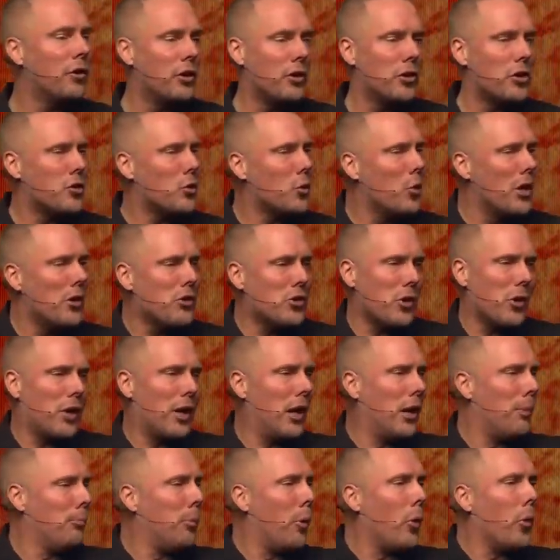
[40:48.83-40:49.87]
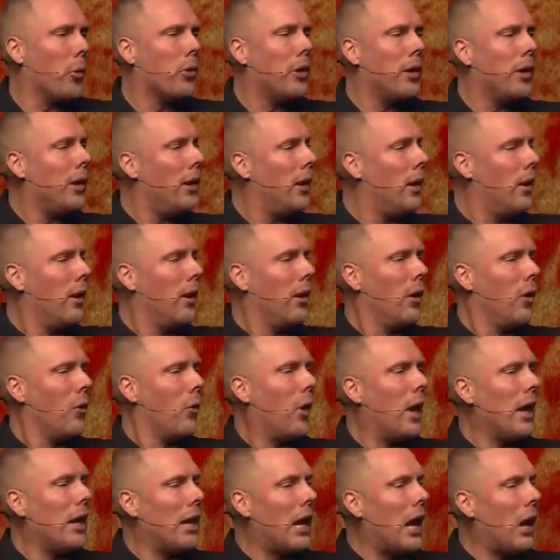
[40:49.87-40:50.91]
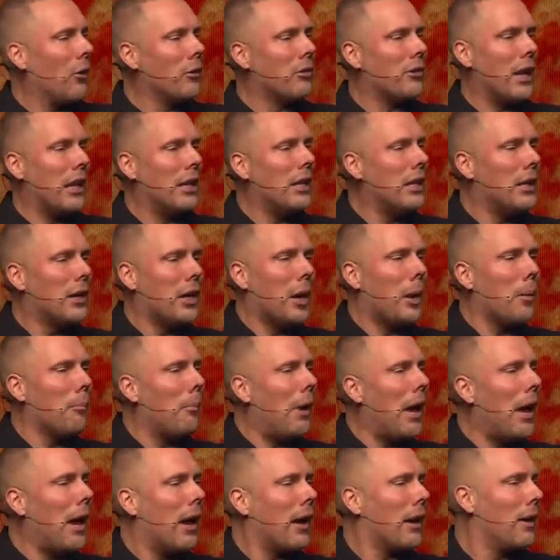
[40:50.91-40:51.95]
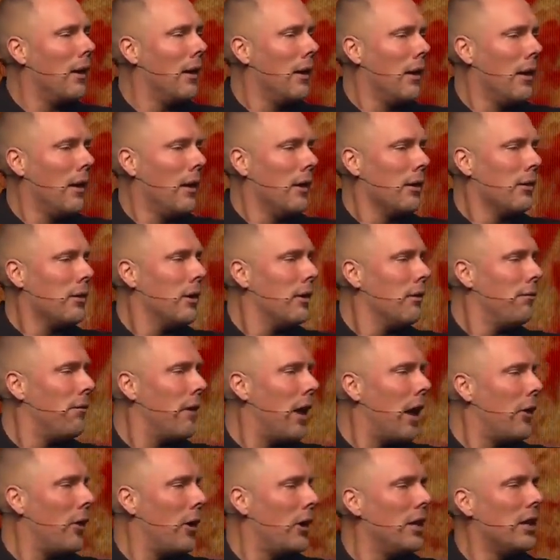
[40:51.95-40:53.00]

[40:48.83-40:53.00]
to just raise your hand boldly right now and say, I need to come back to the Father.